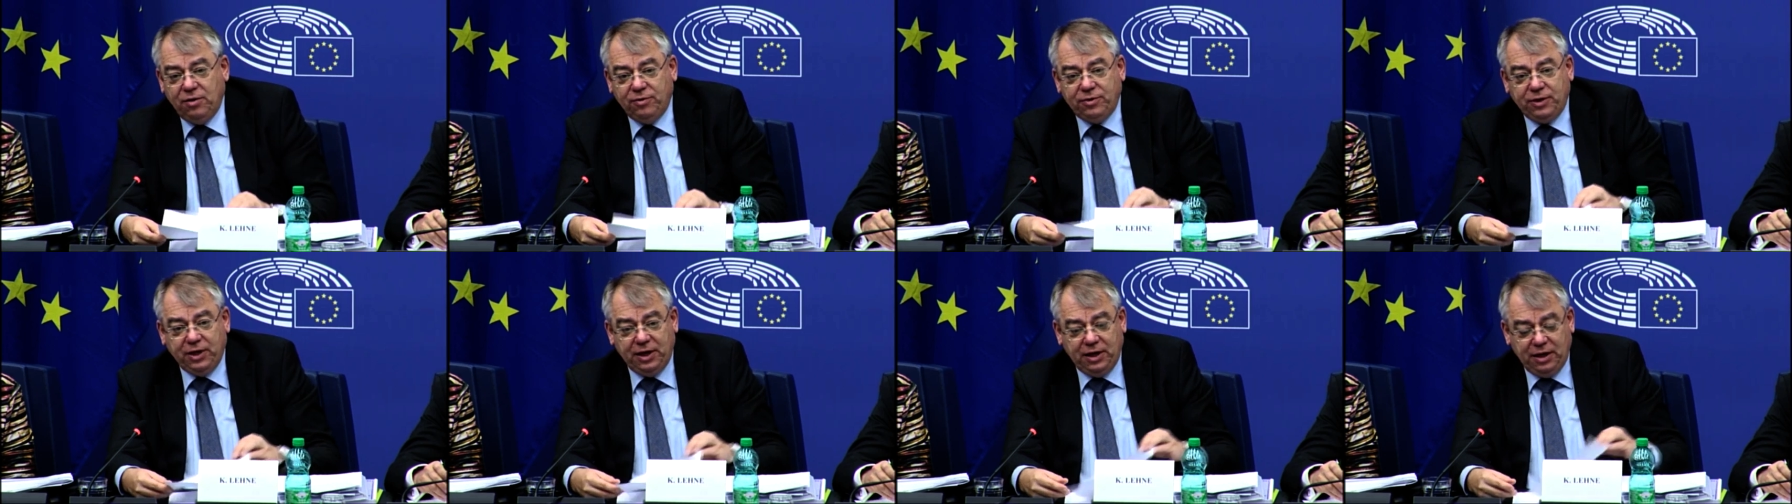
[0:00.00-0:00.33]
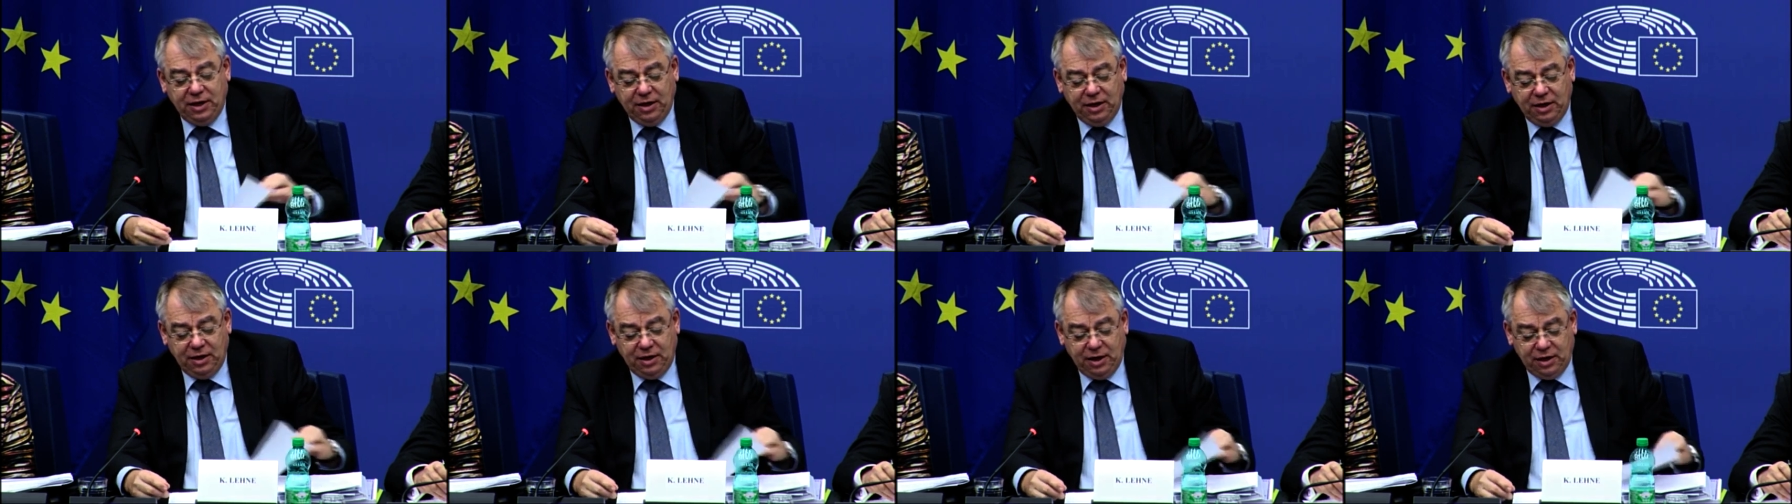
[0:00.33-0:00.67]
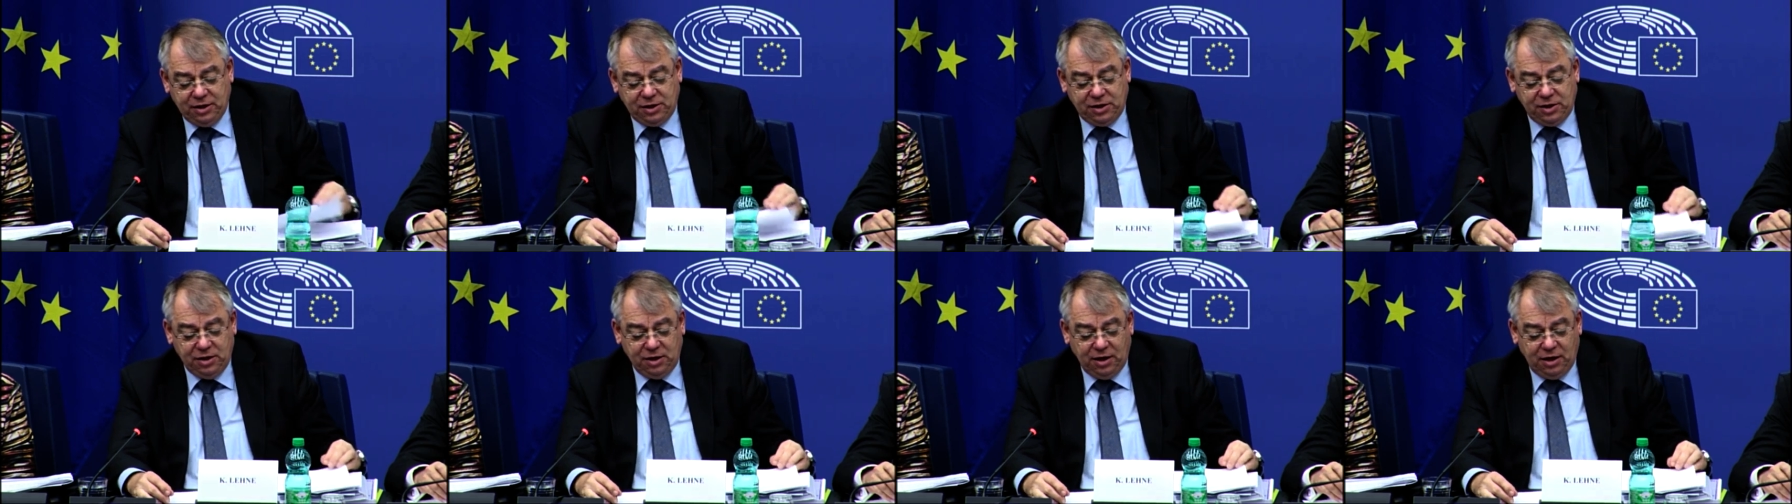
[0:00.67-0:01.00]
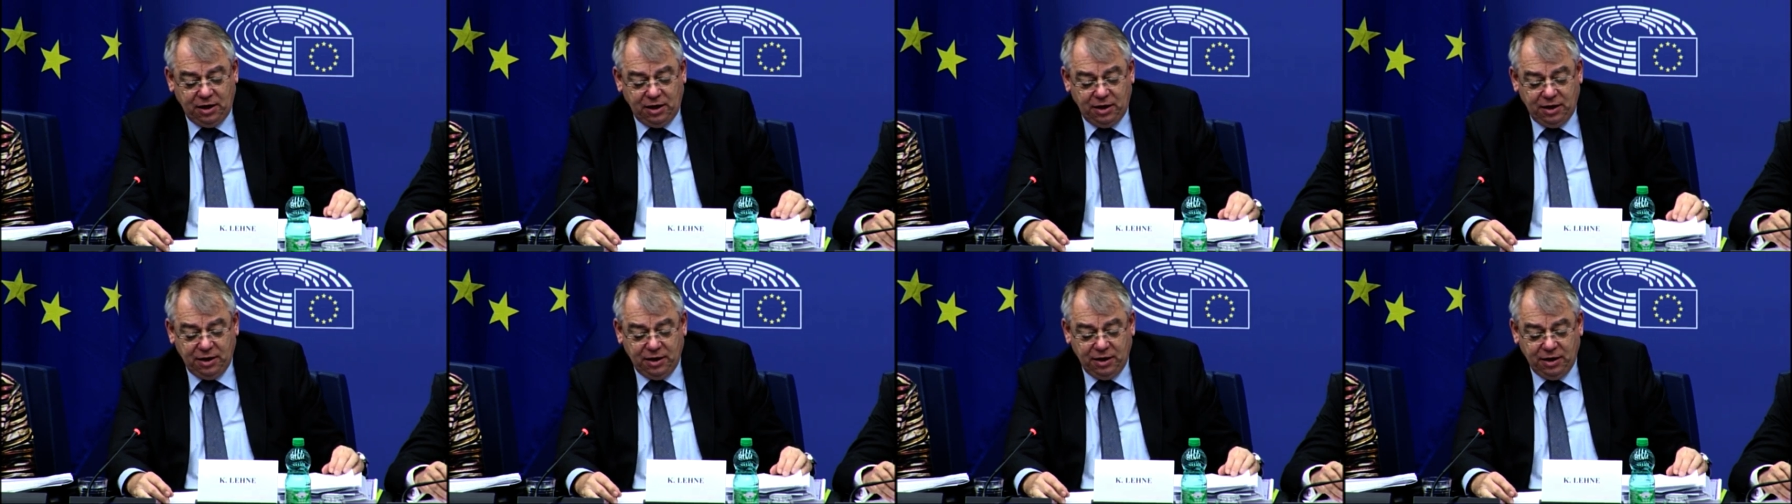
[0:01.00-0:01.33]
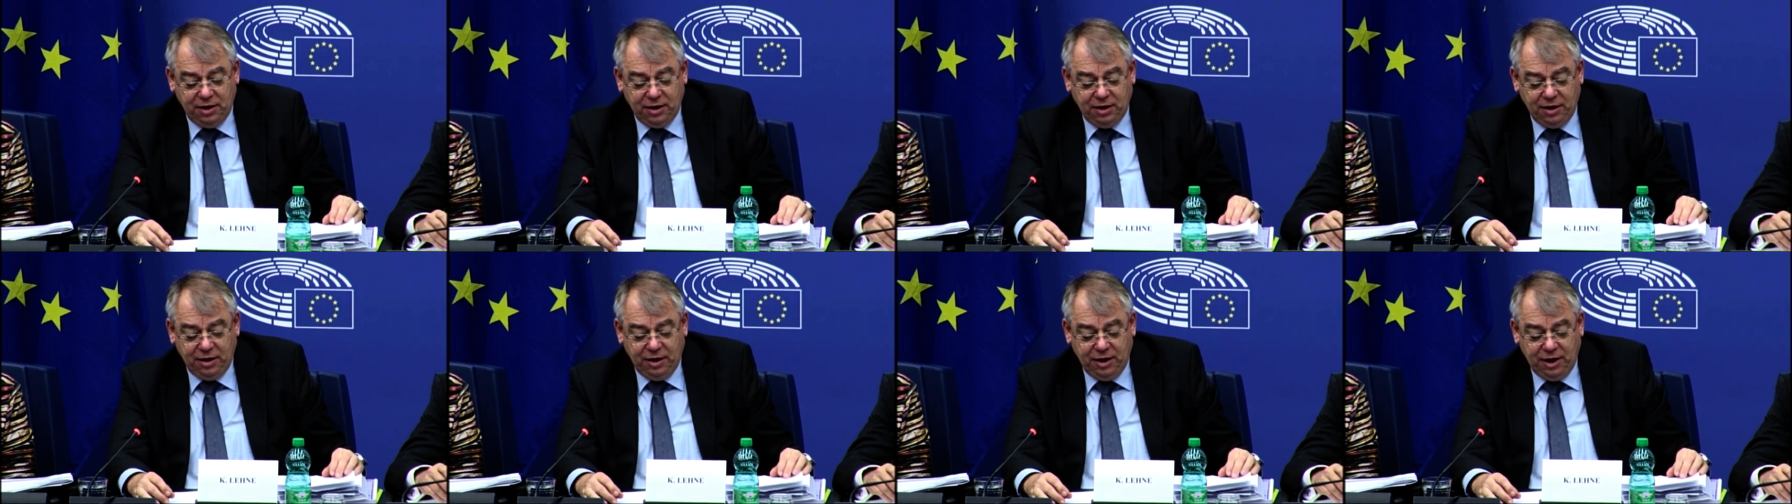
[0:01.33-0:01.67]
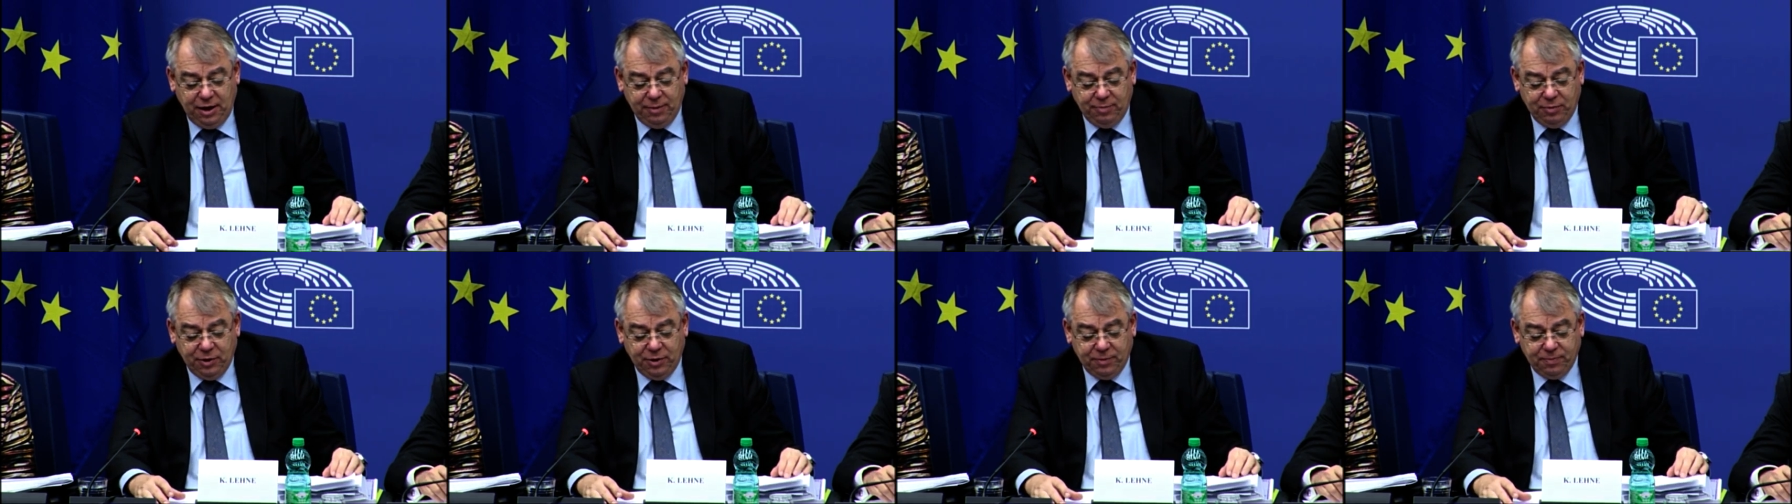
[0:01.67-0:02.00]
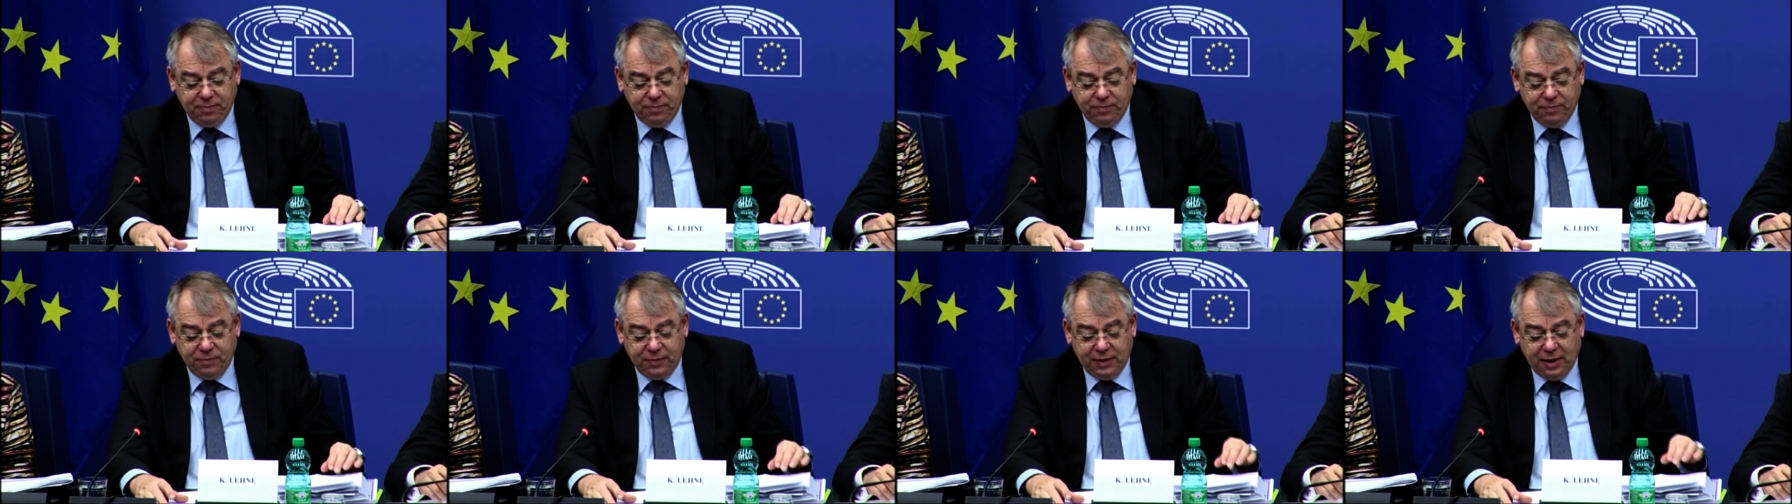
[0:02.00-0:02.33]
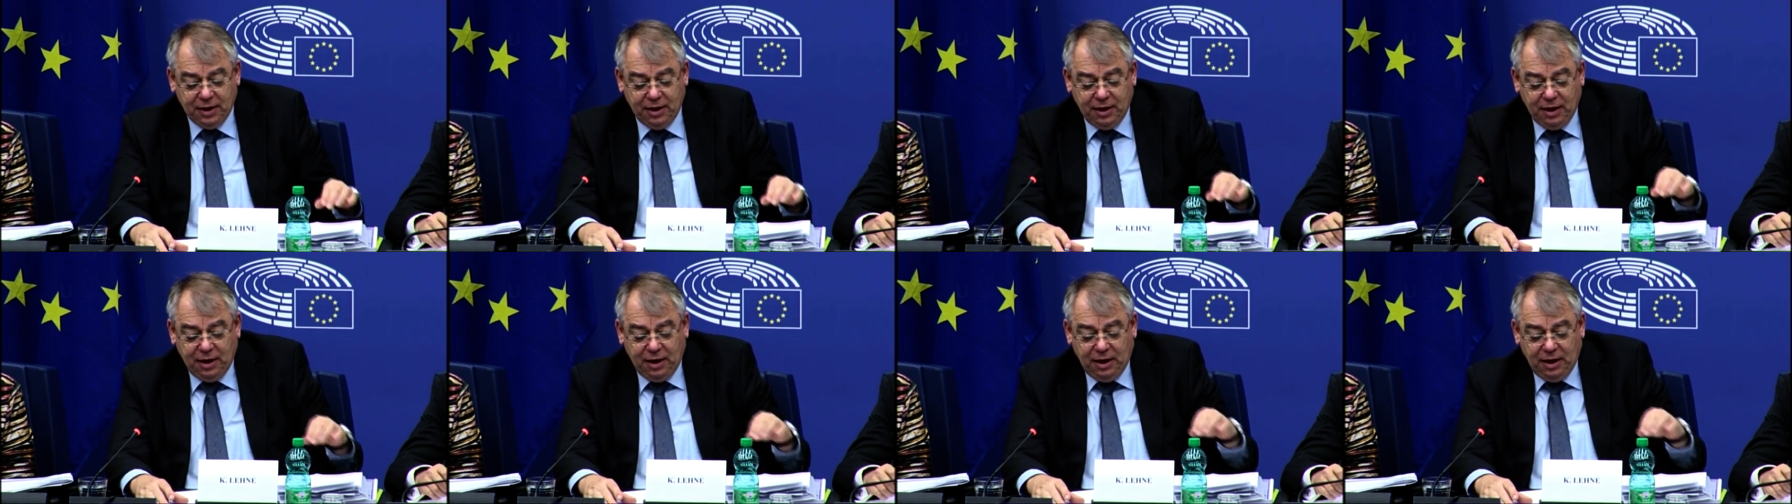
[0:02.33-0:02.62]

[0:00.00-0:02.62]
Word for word: allotted to the E U level are more